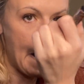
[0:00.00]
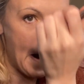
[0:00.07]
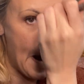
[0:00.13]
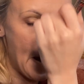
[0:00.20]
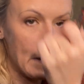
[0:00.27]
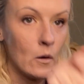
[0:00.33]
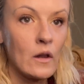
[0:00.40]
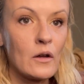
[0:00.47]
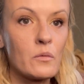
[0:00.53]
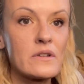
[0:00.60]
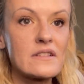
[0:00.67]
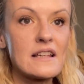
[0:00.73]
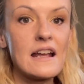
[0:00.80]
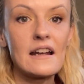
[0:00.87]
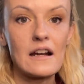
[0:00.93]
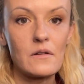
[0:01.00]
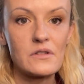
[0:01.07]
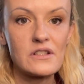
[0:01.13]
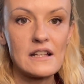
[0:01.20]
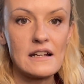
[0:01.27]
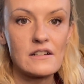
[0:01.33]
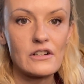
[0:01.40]
all I was
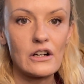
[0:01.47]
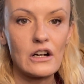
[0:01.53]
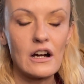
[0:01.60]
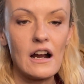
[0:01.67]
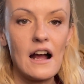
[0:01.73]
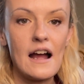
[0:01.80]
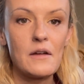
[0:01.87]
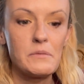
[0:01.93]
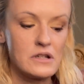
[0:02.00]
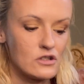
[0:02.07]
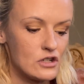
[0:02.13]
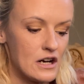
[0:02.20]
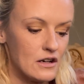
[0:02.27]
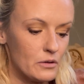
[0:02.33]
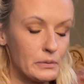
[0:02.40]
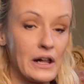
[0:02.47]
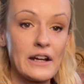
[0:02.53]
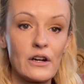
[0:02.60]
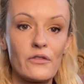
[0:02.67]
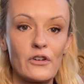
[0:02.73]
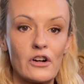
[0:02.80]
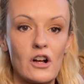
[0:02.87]
saying to her, I've been trying to apply
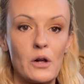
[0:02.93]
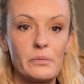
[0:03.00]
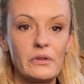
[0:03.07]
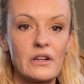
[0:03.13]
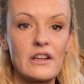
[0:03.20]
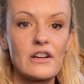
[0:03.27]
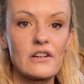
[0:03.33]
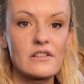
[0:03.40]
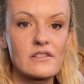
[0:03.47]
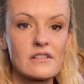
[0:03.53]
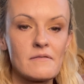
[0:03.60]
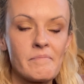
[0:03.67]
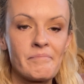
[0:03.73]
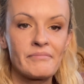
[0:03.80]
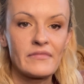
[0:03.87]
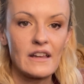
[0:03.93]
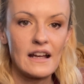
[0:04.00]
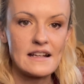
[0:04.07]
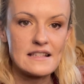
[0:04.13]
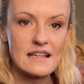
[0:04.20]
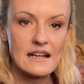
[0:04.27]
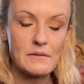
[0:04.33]
here for a couple of years. I
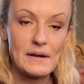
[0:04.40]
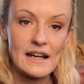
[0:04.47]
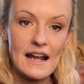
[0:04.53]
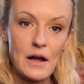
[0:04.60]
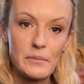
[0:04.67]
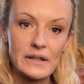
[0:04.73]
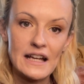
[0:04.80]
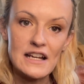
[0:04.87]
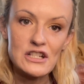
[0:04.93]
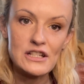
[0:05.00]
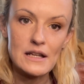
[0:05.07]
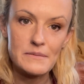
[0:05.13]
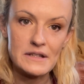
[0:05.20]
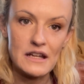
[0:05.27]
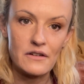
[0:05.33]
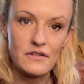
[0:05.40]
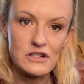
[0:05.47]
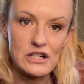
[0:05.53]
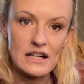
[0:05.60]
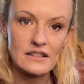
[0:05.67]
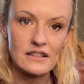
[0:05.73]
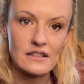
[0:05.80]
said, and my application keeps getting
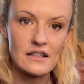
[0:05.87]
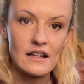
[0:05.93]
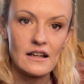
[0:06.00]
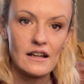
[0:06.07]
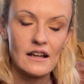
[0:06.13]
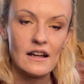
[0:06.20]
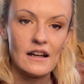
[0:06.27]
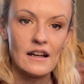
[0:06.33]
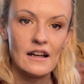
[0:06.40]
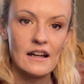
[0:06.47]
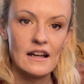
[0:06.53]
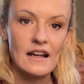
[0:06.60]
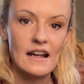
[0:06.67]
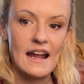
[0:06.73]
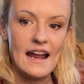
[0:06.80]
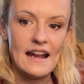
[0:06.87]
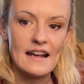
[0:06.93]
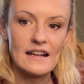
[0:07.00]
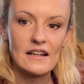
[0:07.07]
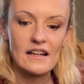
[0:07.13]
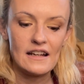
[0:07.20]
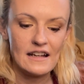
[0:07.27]
rejected,
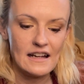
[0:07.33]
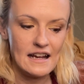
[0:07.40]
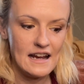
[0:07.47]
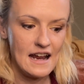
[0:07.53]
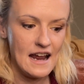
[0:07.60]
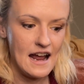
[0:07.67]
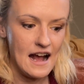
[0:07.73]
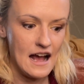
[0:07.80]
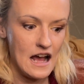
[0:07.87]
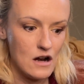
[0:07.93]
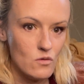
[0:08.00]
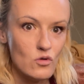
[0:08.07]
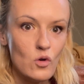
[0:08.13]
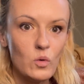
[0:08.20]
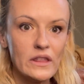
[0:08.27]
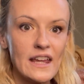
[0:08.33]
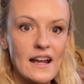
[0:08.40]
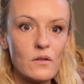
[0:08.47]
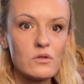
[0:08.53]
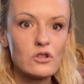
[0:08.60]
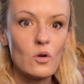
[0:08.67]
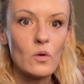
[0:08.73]
and I don't know what the heck
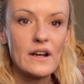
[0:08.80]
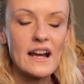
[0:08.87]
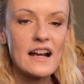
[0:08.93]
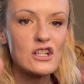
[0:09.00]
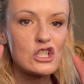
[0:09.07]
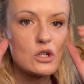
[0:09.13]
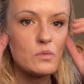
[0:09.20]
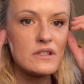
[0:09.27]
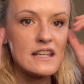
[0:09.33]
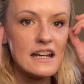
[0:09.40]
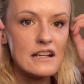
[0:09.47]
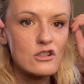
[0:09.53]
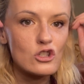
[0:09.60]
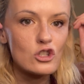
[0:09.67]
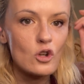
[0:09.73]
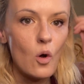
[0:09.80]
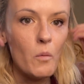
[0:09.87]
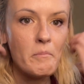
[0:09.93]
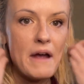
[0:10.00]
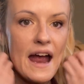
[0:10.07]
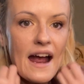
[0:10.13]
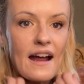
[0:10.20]
was going on. She was getting so
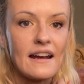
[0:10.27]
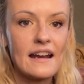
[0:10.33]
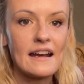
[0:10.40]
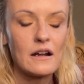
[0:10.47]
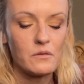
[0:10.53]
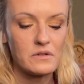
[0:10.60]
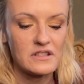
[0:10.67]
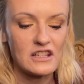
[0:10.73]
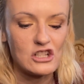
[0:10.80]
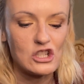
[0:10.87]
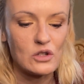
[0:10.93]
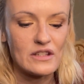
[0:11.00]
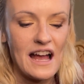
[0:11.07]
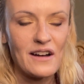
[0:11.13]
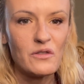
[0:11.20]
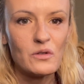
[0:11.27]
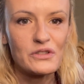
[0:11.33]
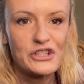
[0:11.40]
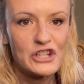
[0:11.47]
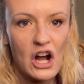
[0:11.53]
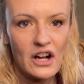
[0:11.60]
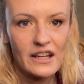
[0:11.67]
mad. And I was like, she was, I don't know what you're
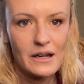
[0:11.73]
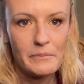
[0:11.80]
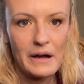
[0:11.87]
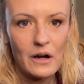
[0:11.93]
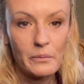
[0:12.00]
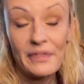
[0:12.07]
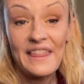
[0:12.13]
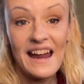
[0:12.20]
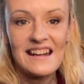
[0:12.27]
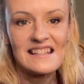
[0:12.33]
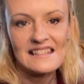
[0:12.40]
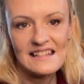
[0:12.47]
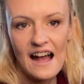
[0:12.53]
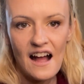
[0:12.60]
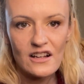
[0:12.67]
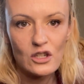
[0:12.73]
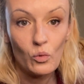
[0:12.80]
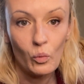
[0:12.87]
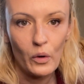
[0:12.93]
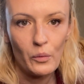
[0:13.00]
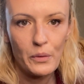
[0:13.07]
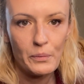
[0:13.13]
talking about, but that is not
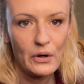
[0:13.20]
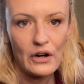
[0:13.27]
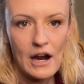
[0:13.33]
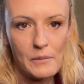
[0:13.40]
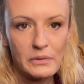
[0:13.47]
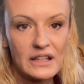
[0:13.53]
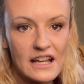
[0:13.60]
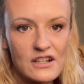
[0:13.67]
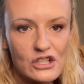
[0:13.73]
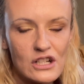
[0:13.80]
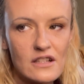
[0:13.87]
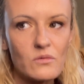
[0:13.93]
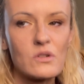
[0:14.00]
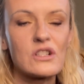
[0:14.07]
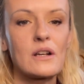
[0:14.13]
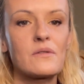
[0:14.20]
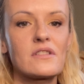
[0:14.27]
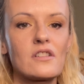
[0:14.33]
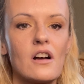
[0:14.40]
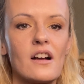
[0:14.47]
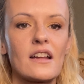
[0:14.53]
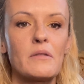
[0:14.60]
where we put our applications, which I was
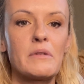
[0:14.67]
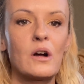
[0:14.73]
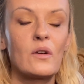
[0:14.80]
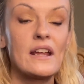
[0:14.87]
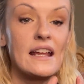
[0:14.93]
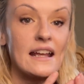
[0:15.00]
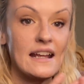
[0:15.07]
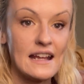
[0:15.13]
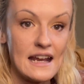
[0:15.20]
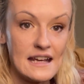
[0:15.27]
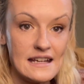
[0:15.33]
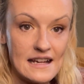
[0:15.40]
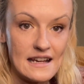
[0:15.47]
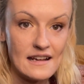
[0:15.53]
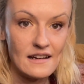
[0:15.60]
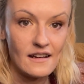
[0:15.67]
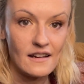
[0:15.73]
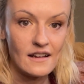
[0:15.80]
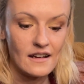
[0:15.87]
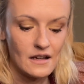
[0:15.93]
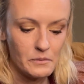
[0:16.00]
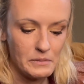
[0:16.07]
talking about Indeed,
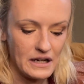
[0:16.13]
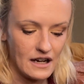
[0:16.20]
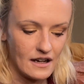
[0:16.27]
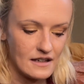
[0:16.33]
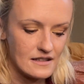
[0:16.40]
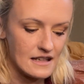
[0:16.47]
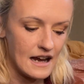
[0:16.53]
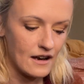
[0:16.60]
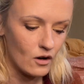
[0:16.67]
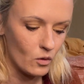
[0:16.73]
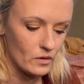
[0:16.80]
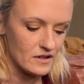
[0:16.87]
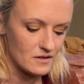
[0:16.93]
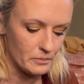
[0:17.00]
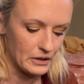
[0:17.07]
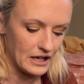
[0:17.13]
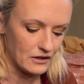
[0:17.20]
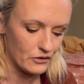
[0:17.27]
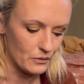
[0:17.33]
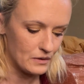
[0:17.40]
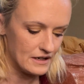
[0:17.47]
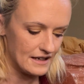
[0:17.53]
because I always apply
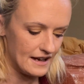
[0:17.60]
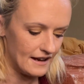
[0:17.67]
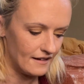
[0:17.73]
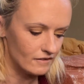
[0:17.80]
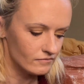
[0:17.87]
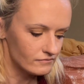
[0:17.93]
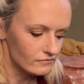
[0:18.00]
through Indeed.